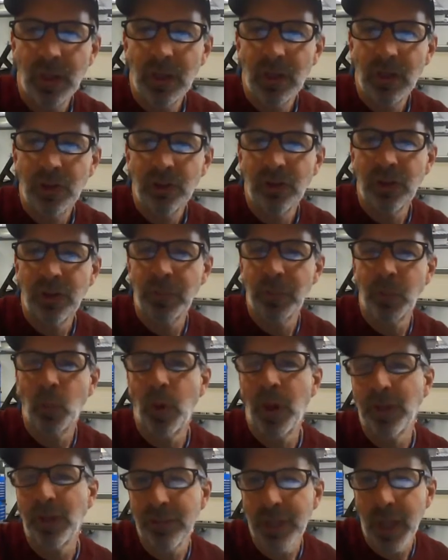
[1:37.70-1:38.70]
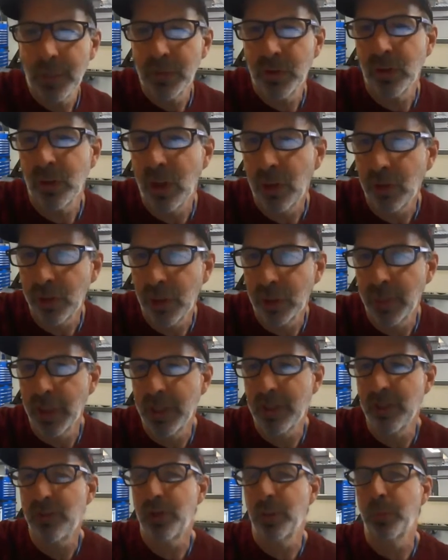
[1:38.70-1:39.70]
So number 1, establish a long-term
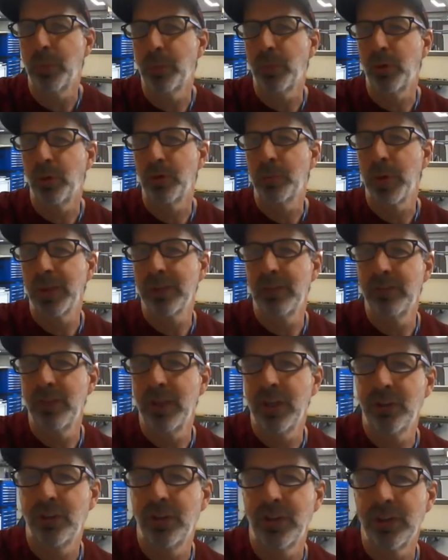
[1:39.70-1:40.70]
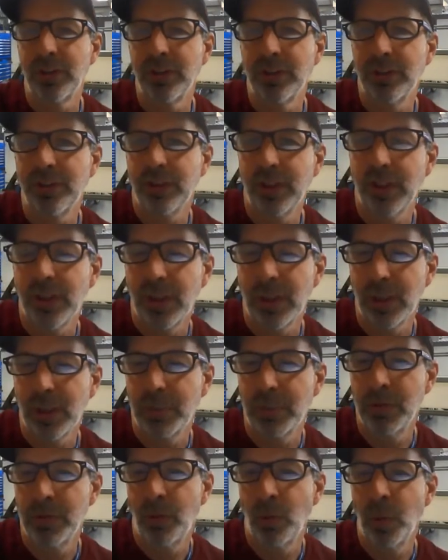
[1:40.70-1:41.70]
relationship with prospective interns.
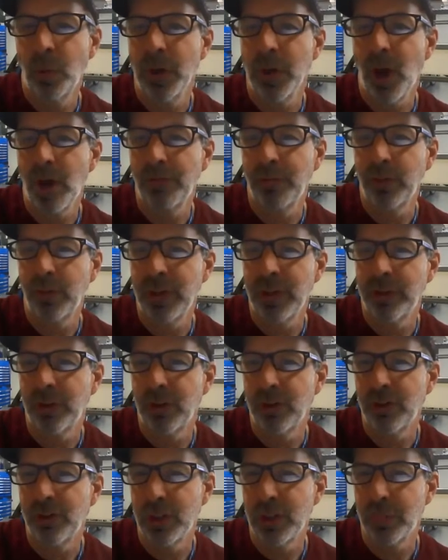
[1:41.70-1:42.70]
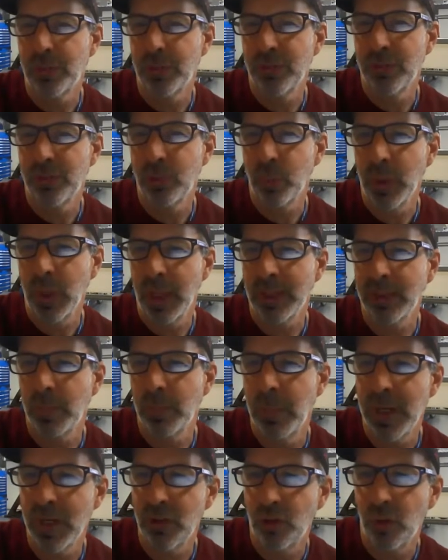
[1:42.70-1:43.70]
Before we offer internships, we like to
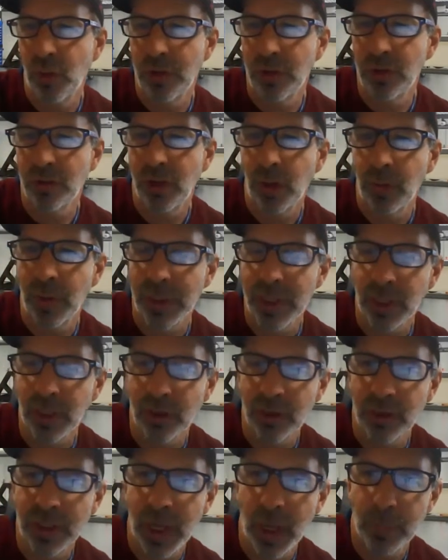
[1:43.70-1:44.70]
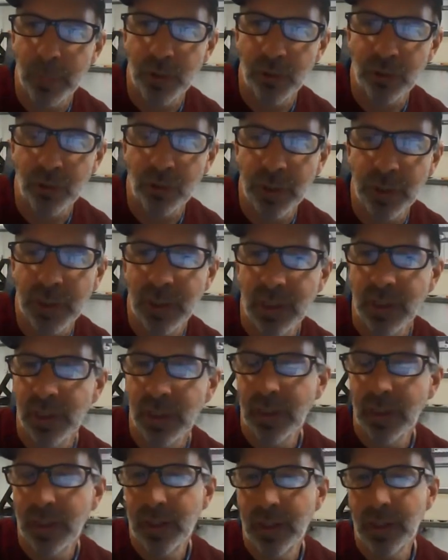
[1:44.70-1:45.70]
make sure there's already a good chemistry.
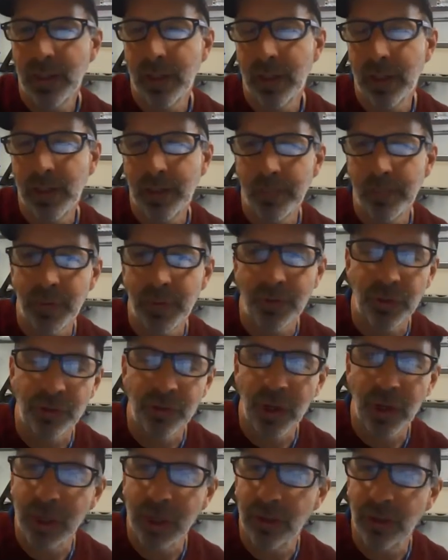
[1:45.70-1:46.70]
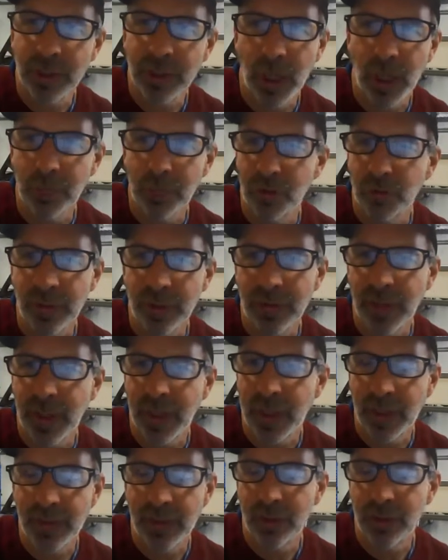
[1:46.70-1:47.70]
If there's not a good chemistry,
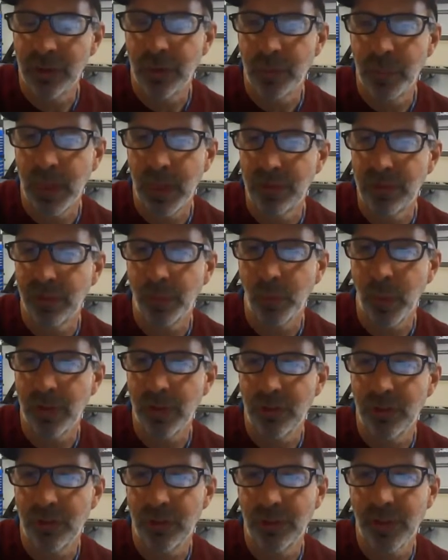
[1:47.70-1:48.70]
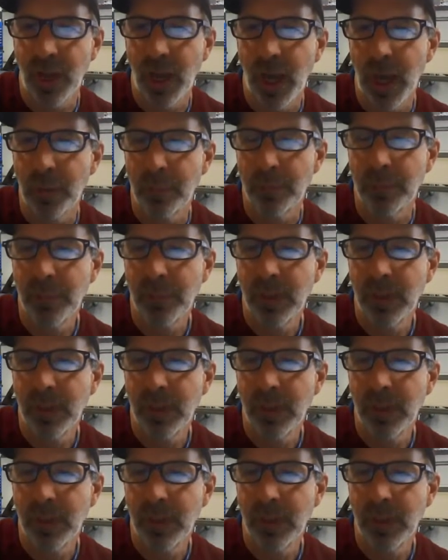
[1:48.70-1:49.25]
then you're basically wasting your time.